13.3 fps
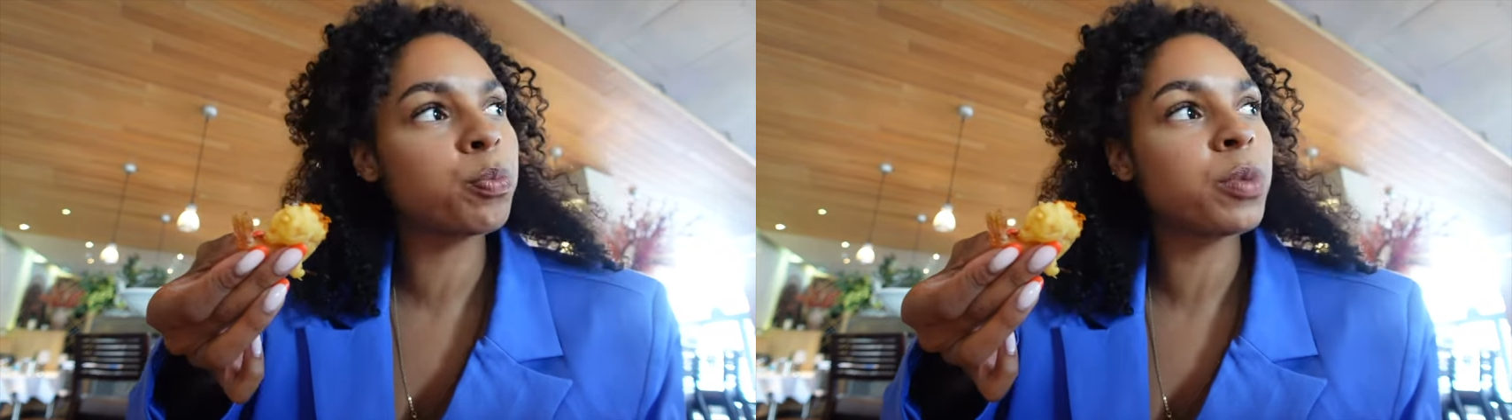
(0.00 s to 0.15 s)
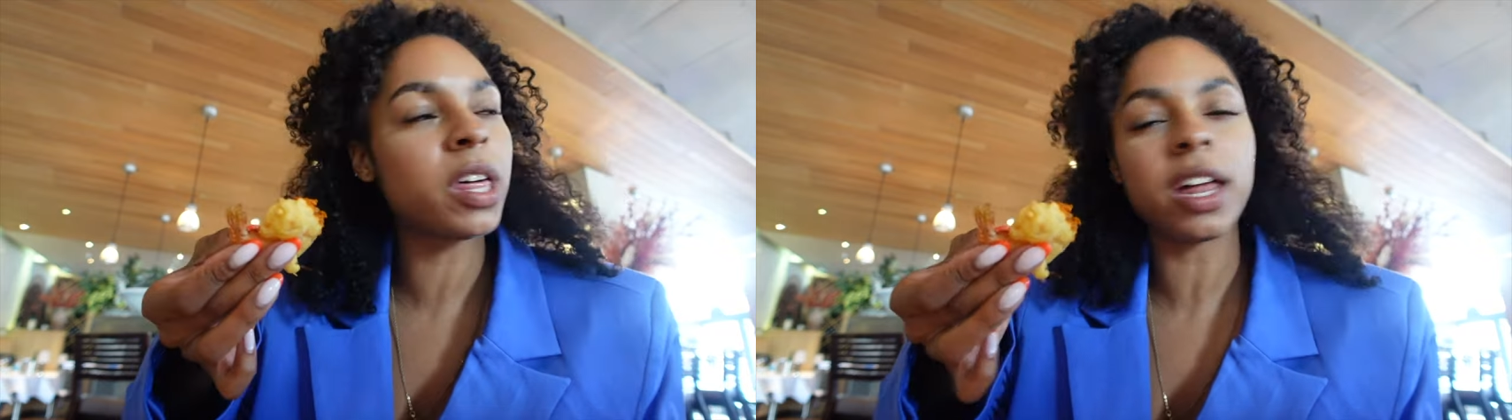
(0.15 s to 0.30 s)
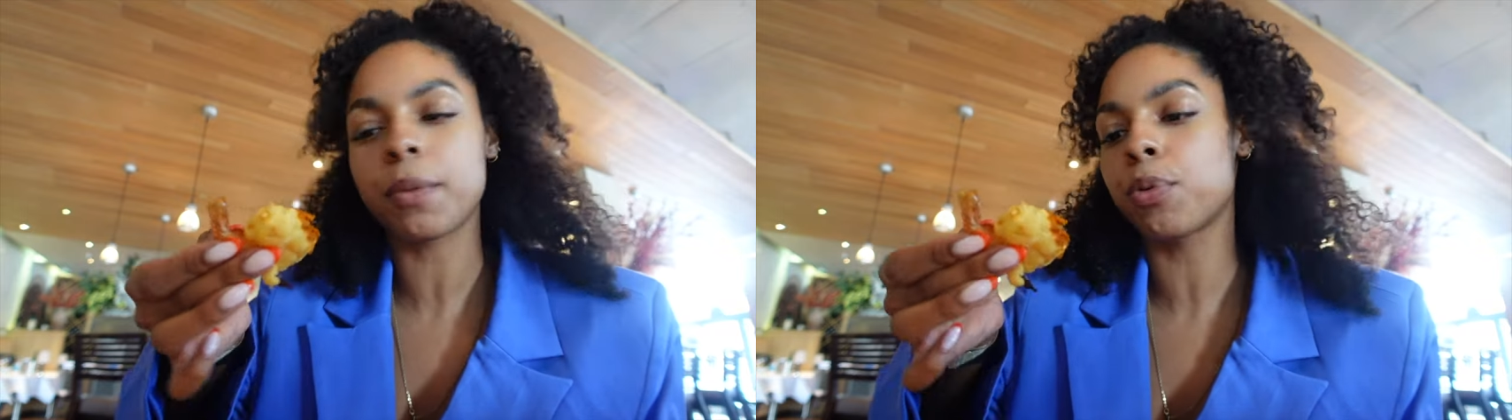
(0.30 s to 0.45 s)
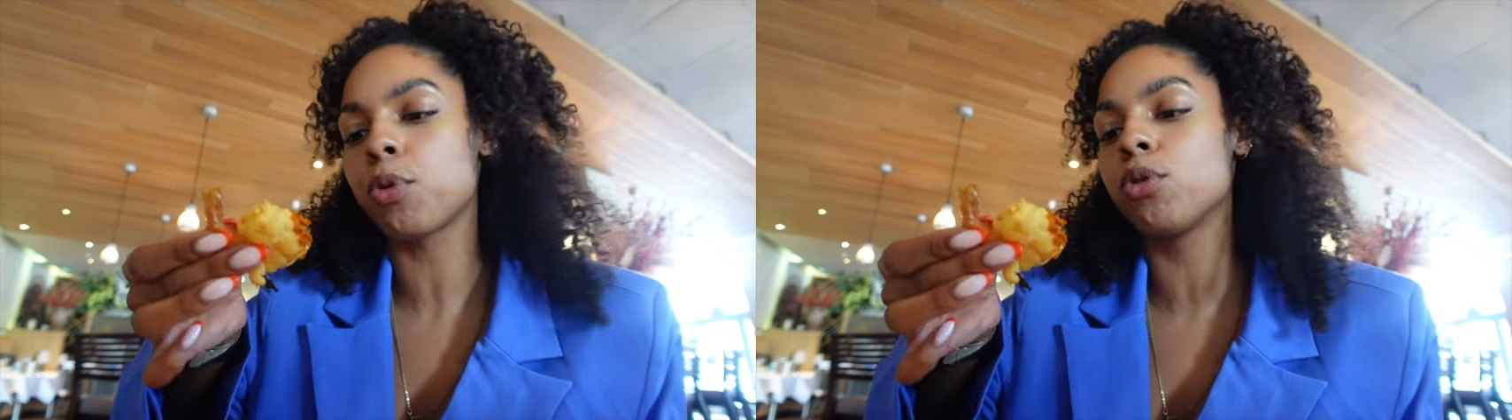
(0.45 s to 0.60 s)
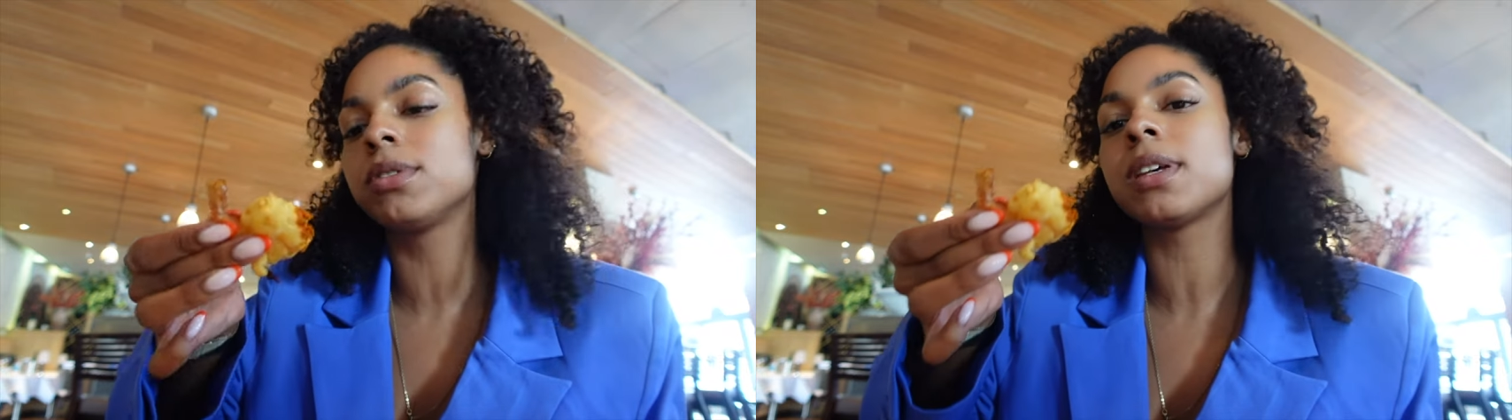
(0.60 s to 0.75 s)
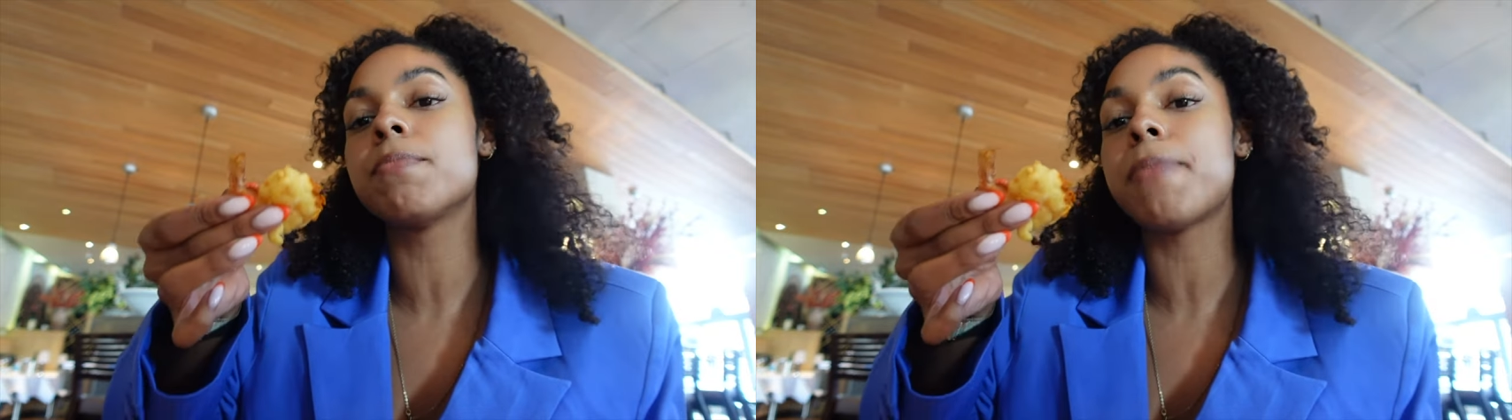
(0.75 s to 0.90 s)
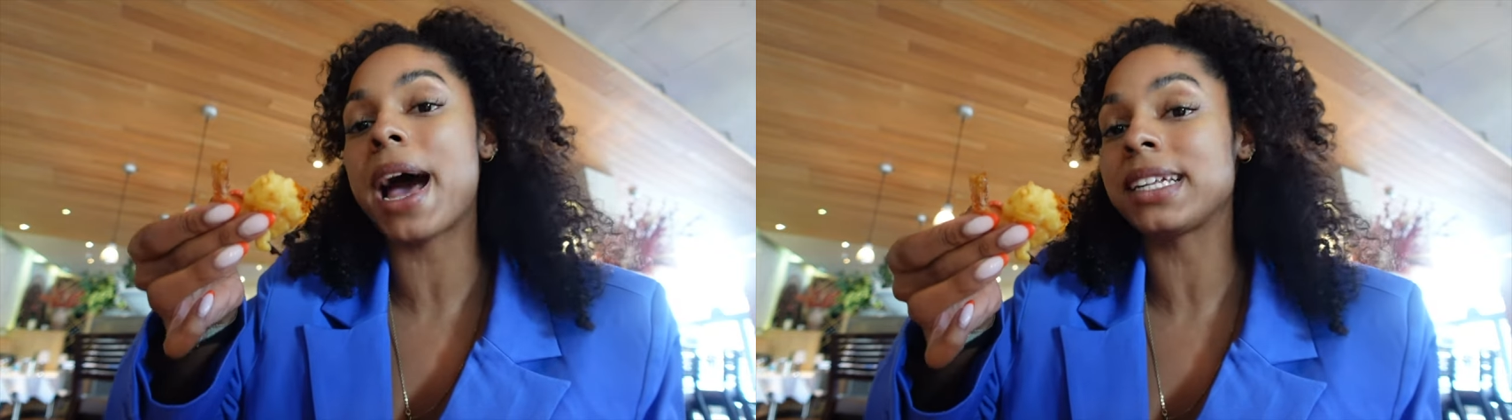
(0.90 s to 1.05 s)
They're like prawns
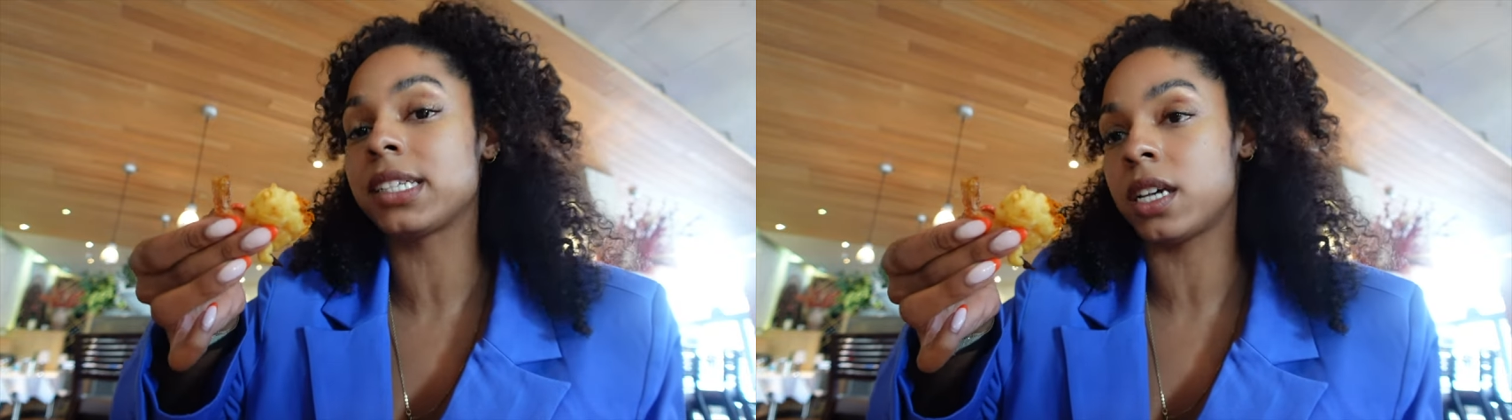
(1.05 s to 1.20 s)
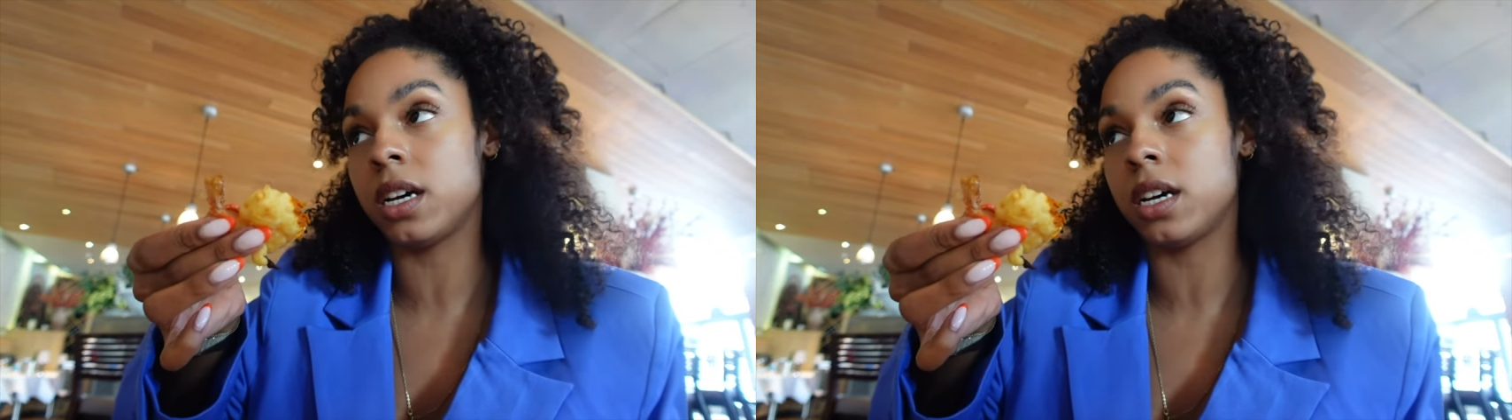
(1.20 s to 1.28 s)
in batter.